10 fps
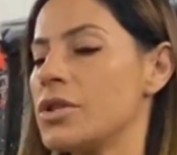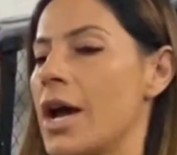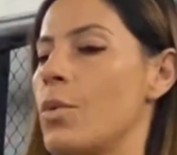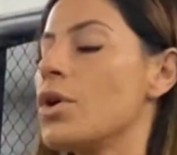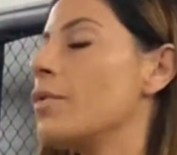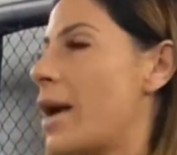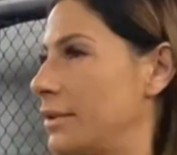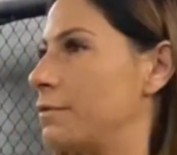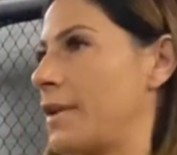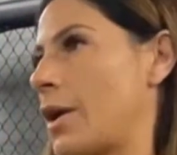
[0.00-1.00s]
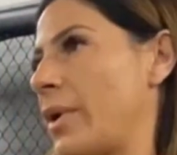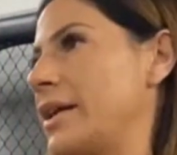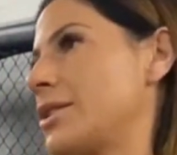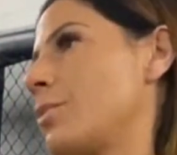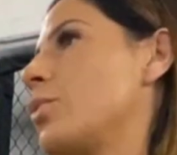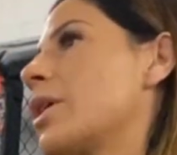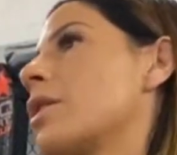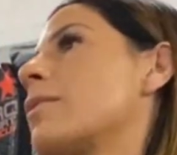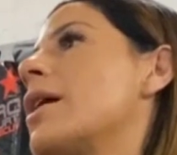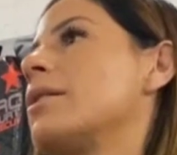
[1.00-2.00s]
i walk around at fly weights i'm walking
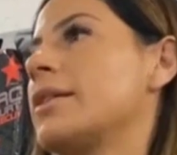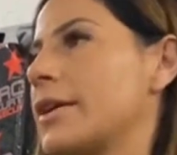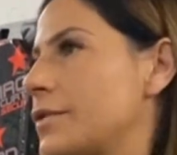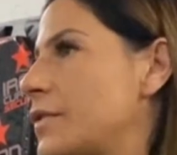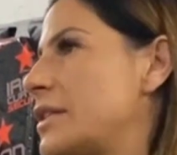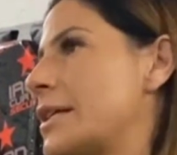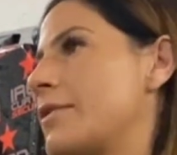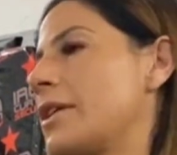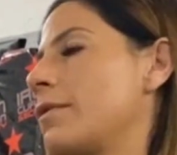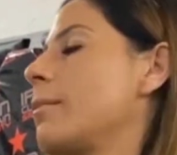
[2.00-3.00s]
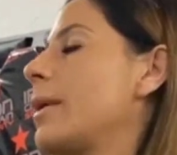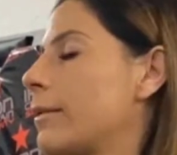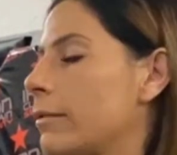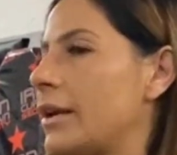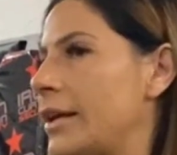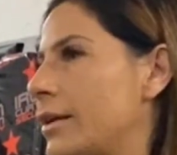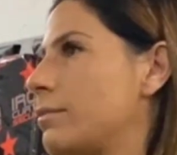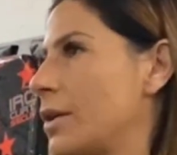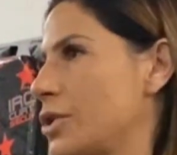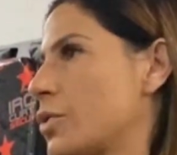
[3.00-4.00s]
around like 57 if i'm like
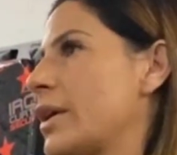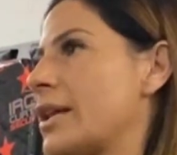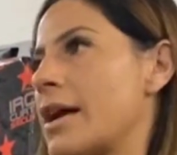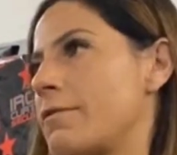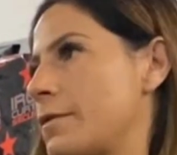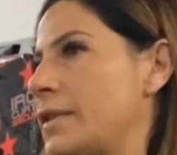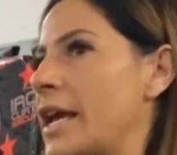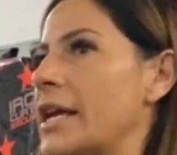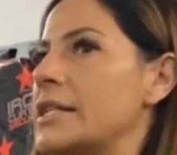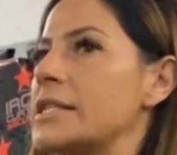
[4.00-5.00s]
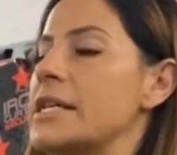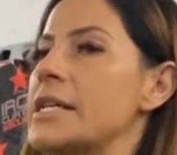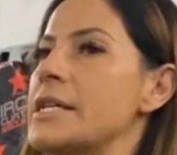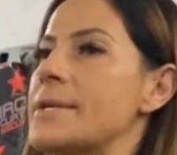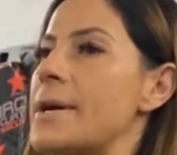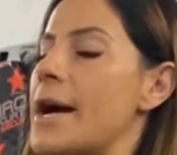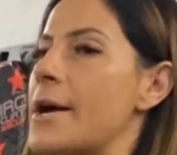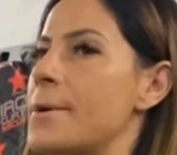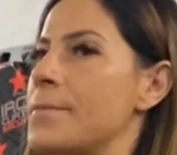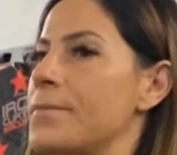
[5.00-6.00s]
really enjoying life 58
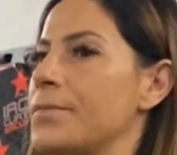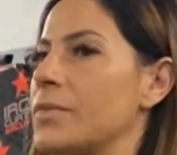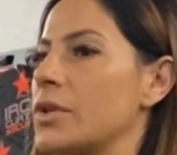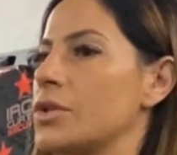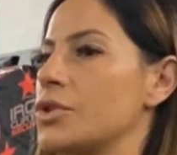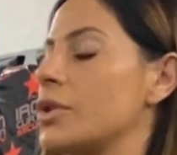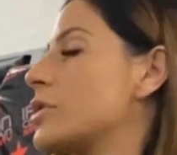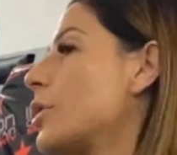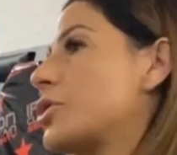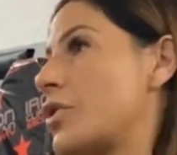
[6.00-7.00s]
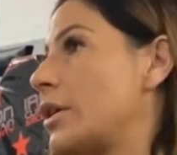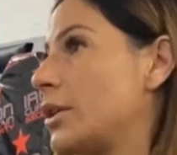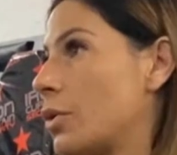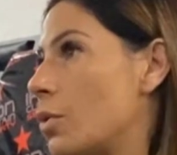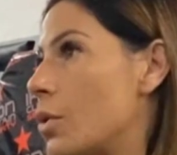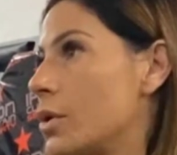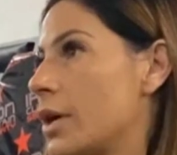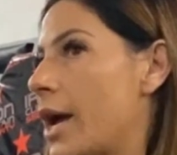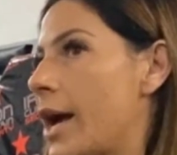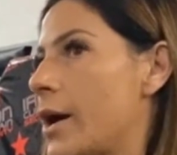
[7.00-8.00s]
um, so it's not a struggle at all
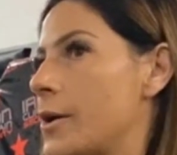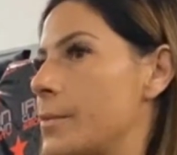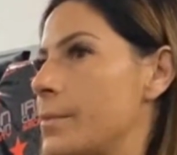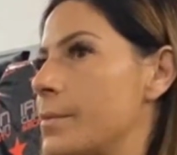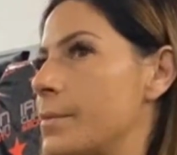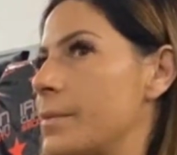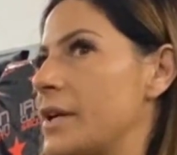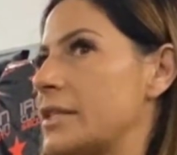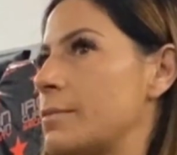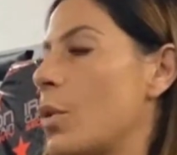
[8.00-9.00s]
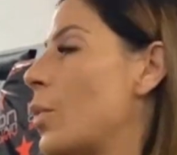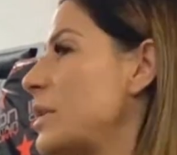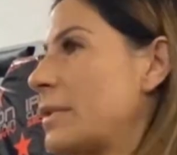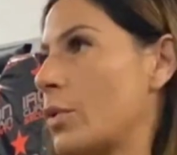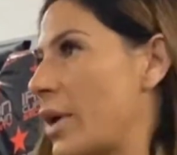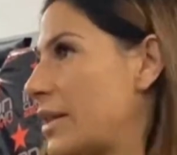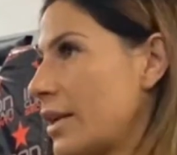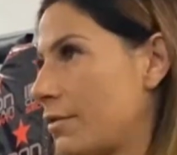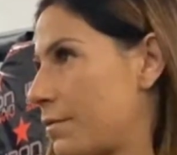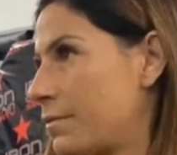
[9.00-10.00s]
um, it's always been the weight that
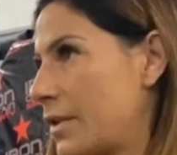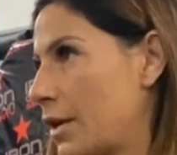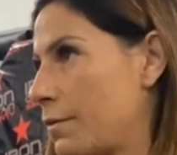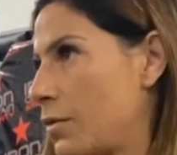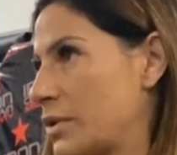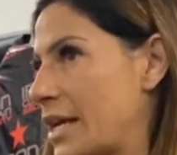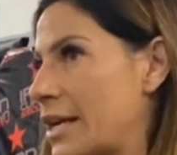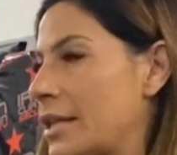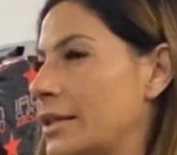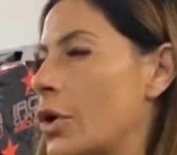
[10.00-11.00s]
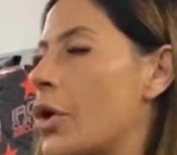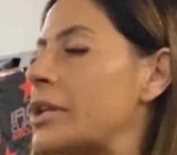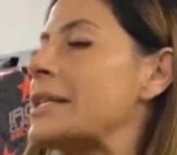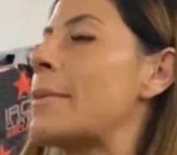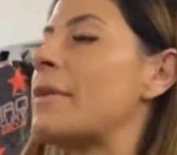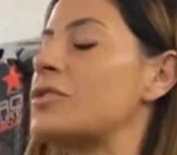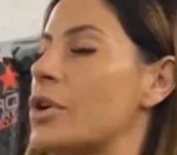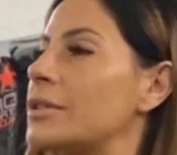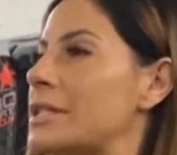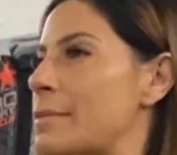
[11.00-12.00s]
i've that i've fought at i think the only time i've
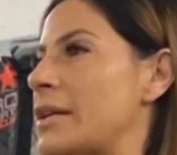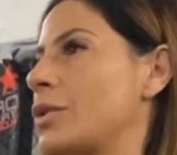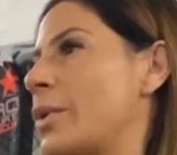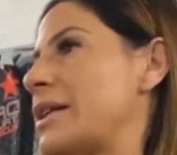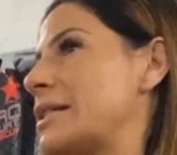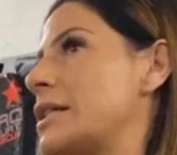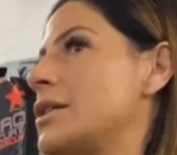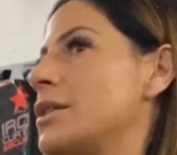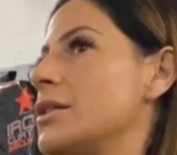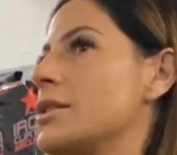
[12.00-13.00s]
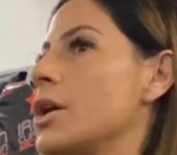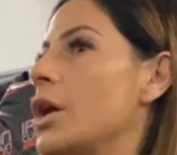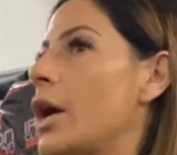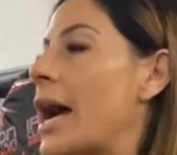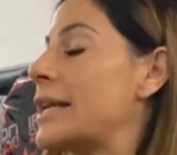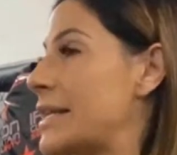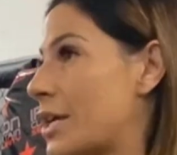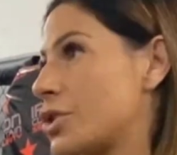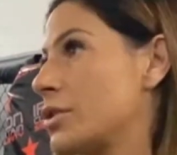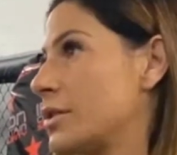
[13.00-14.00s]
struggled to make the weight is at
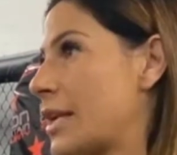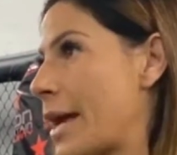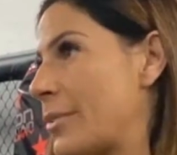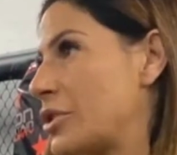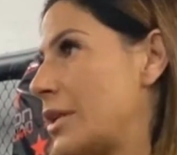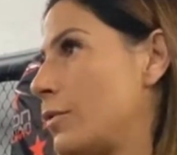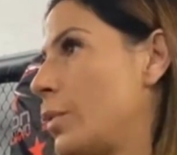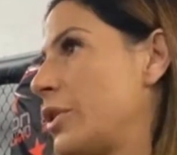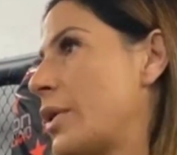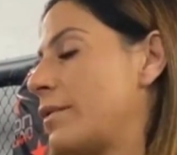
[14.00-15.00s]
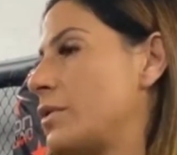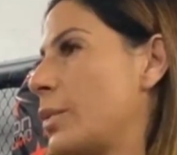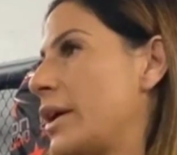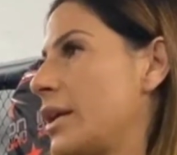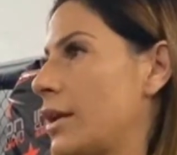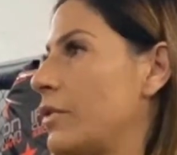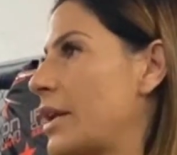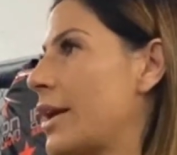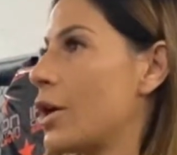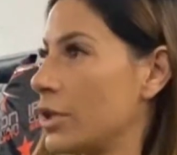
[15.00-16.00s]
nationals at amateur level where you have to weigh in every
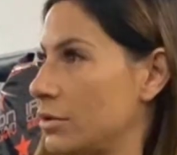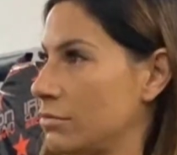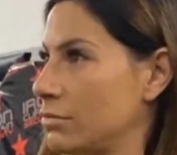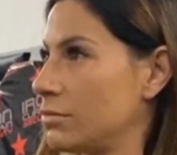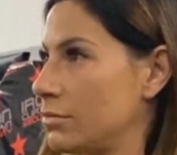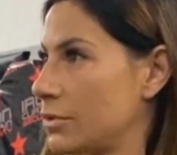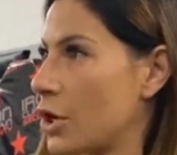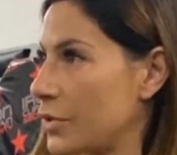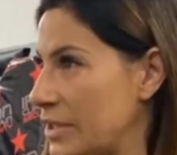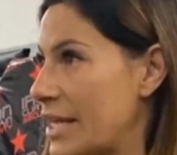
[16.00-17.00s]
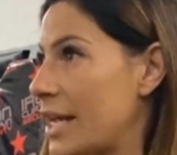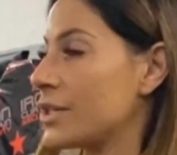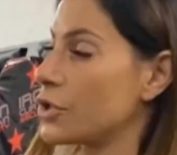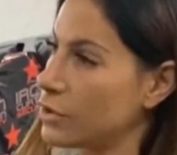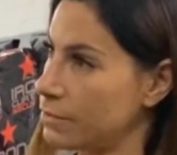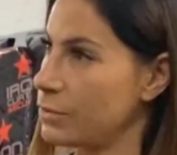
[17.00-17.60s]
day on on mm. the day. So you,